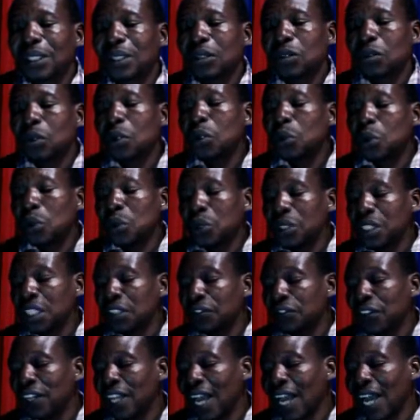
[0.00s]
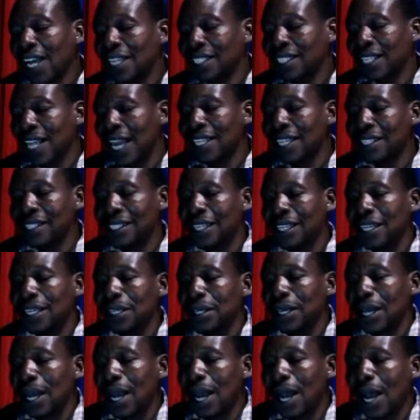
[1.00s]
Conclusively, as I
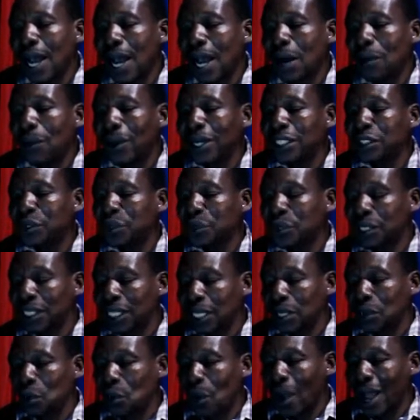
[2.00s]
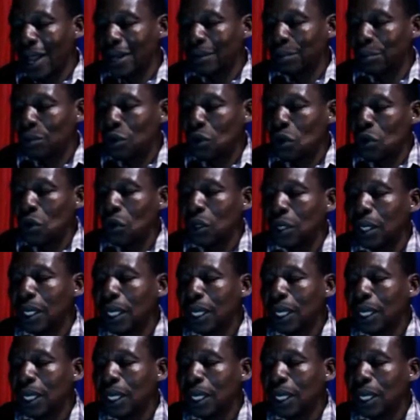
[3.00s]
say, I want to say one more